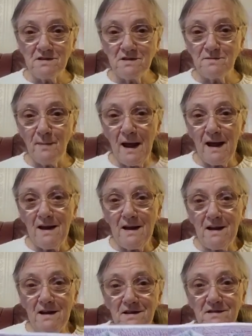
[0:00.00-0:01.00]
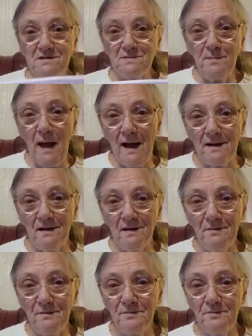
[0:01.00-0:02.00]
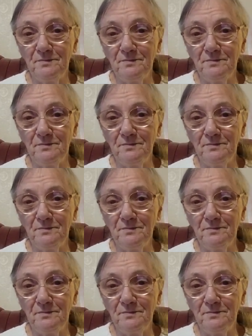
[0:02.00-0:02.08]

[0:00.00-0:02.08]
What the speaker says: this is my latest pattern.